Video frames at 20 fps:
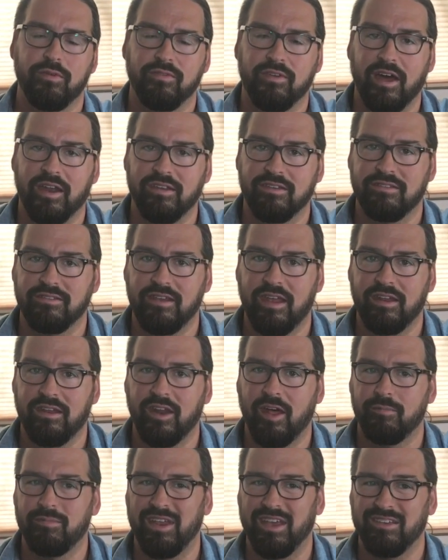You've got to set
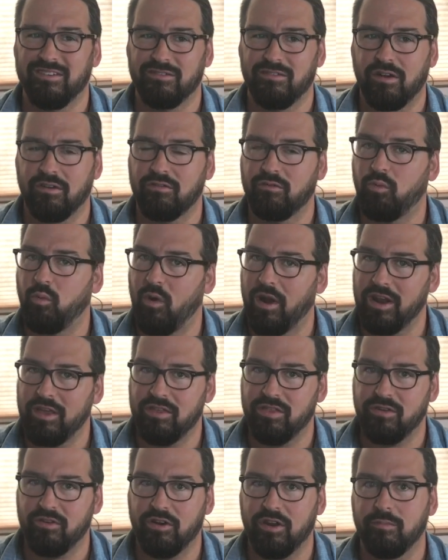it up. takes around
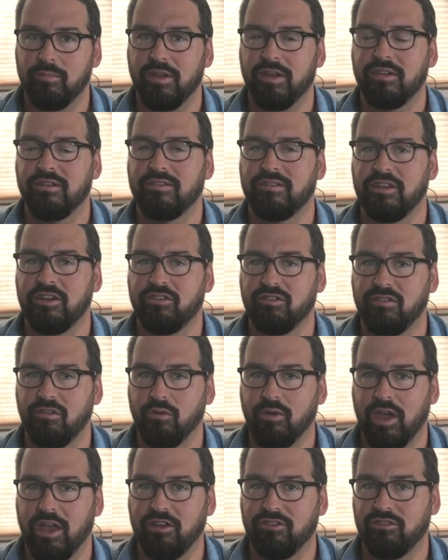20, 30 minutes each
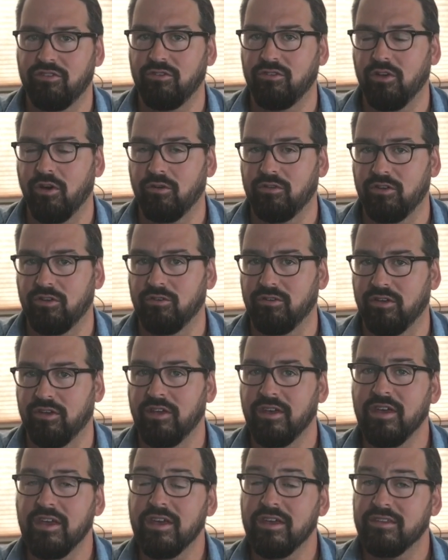location you go to to
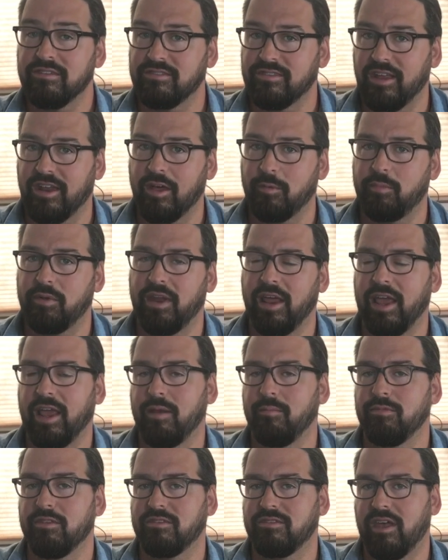set up and
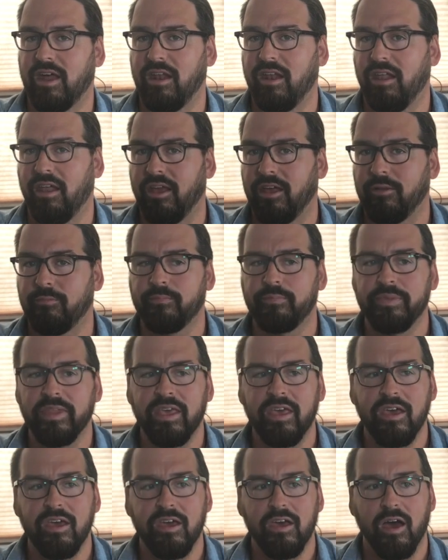aim the satellite.
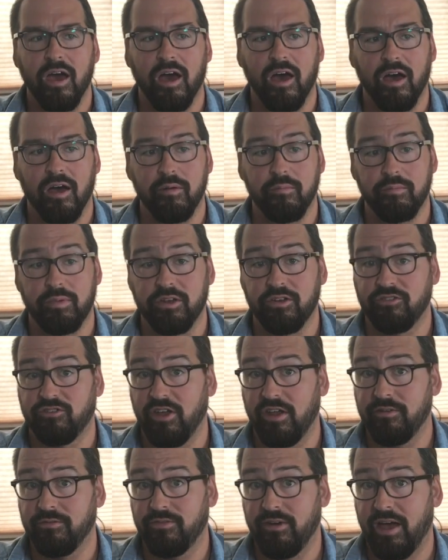Um, but
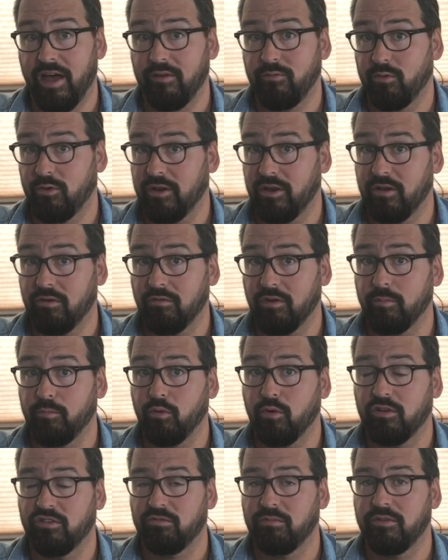Gen 5, we're hearing
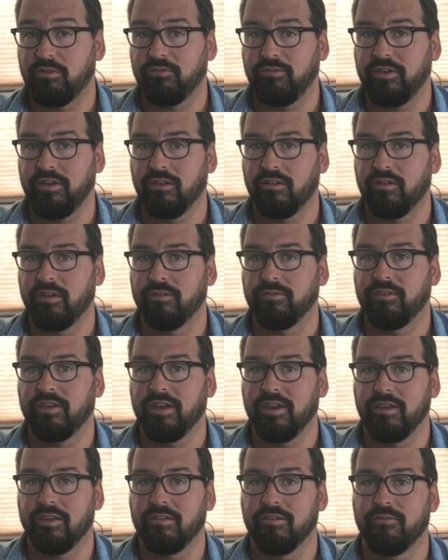reports from the field of
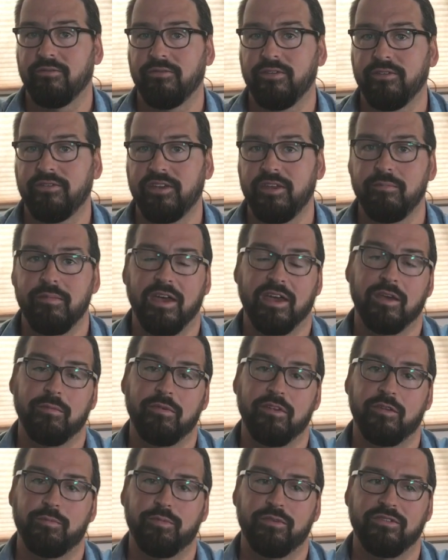getting 50
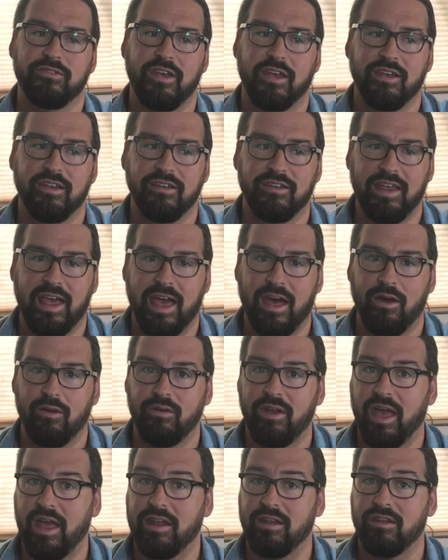megabits per second
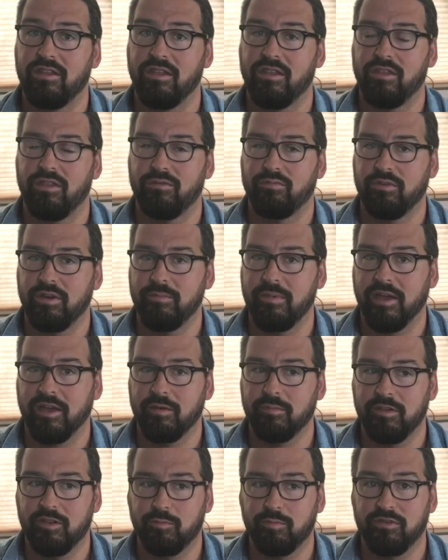down and 3
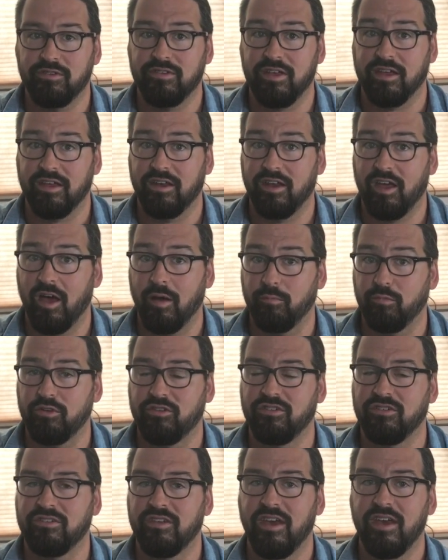megabits per second up,
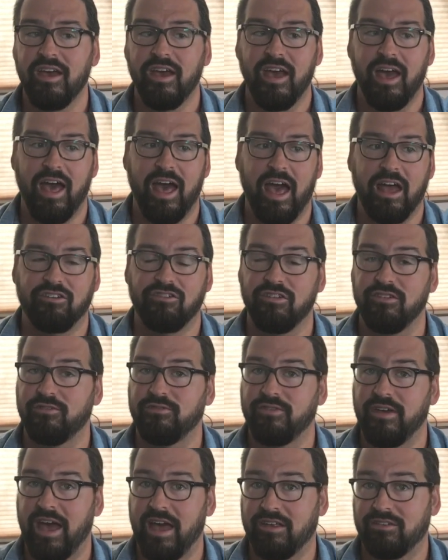which is actually
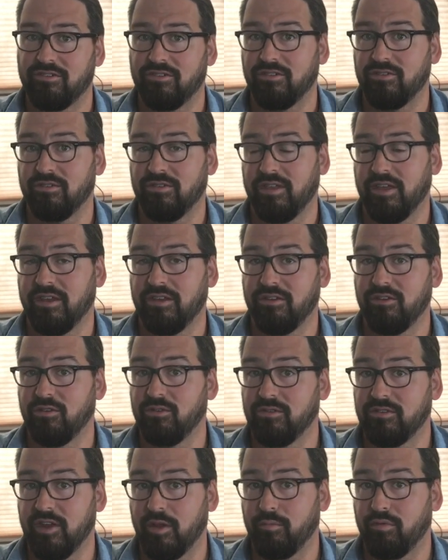faster than
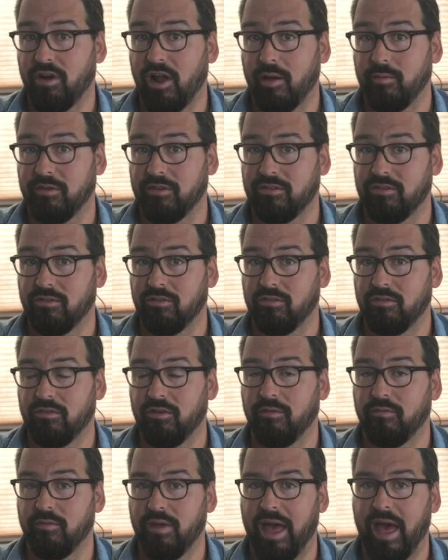HughesNet promised. Their
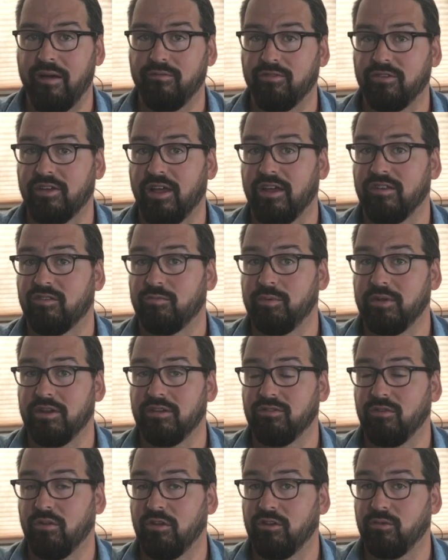uh, advertised speed
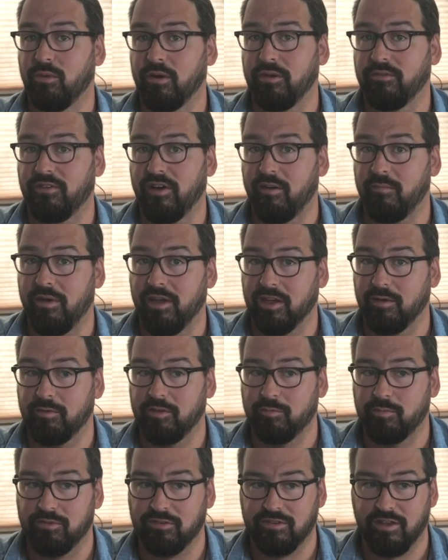is only 25
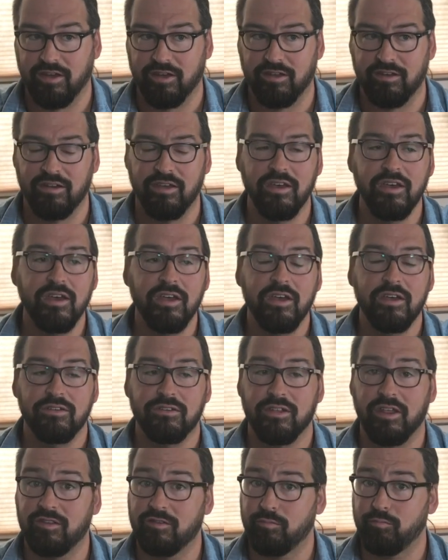megabits per second.
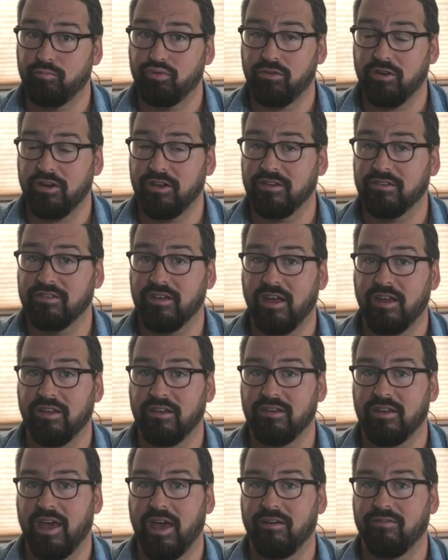So that's pretty
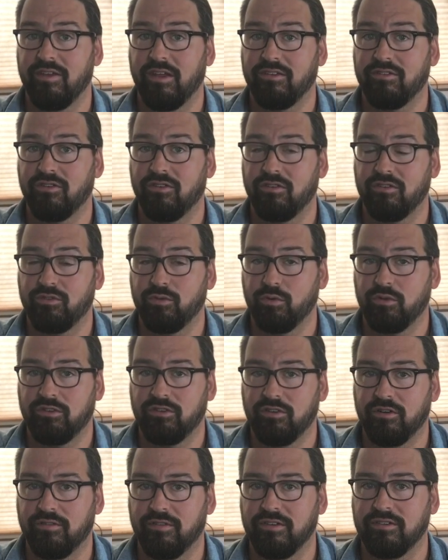exciting to have that sort of
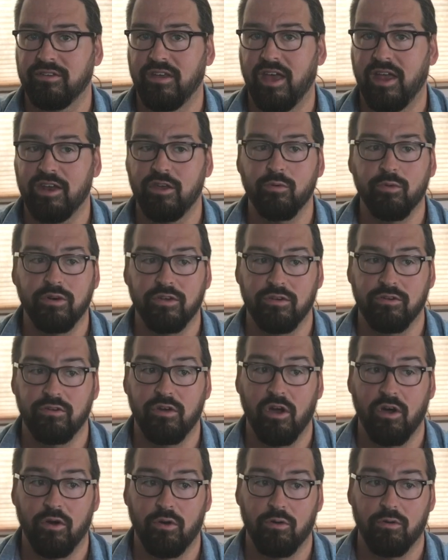service anywhere you
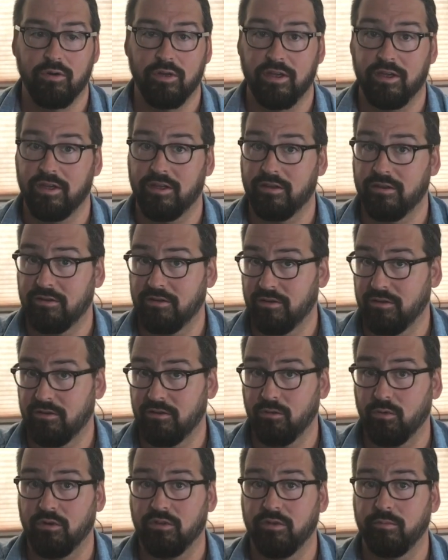go in
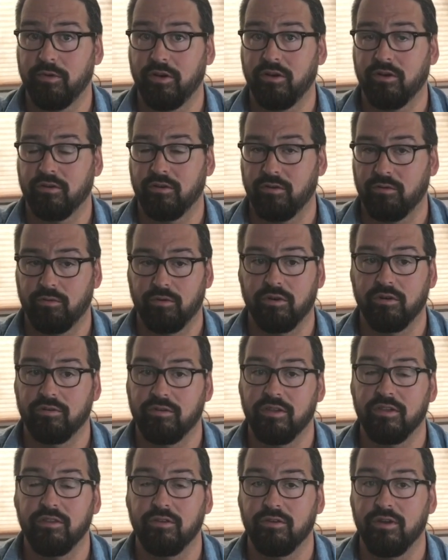North America or
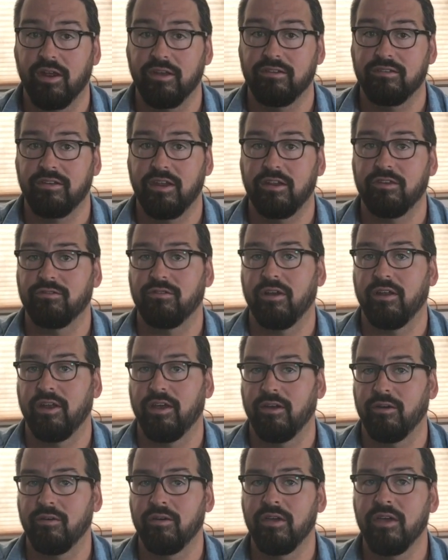in the United States right
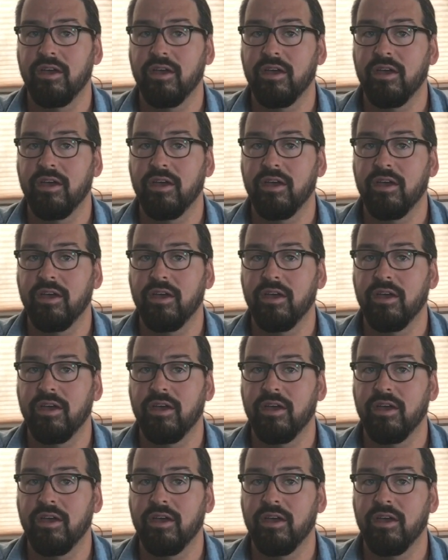now.